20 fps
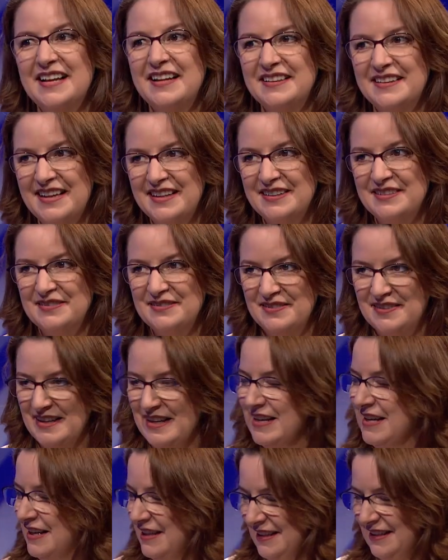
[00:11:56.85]
a lot of,
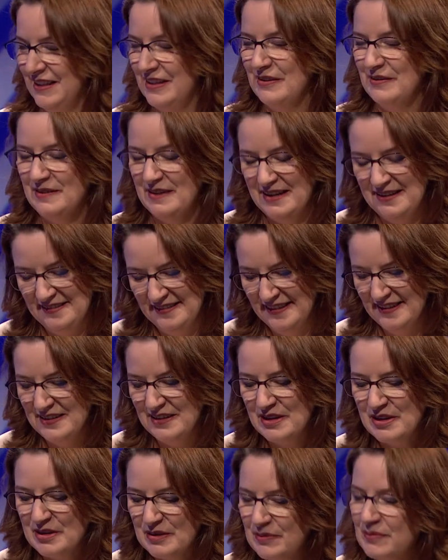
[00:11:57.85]
you know,
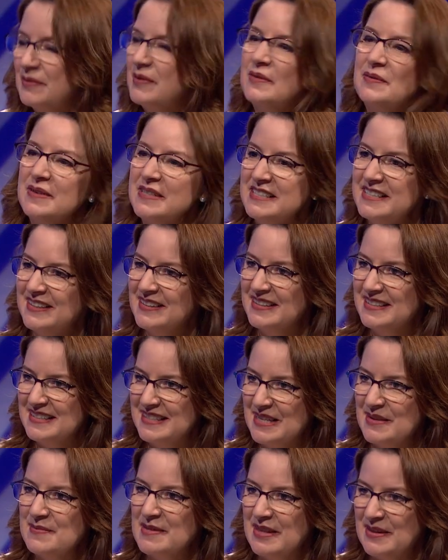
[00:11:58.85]
we share on
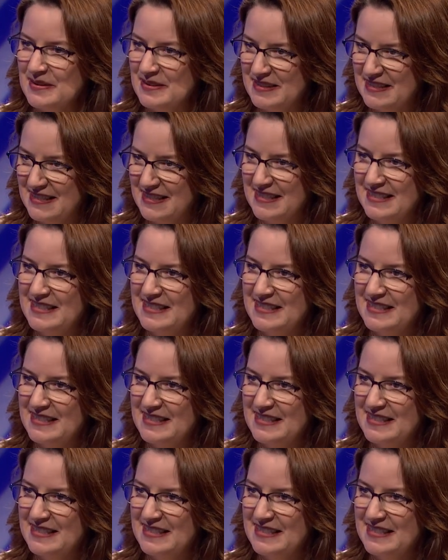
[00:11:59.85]
some of those the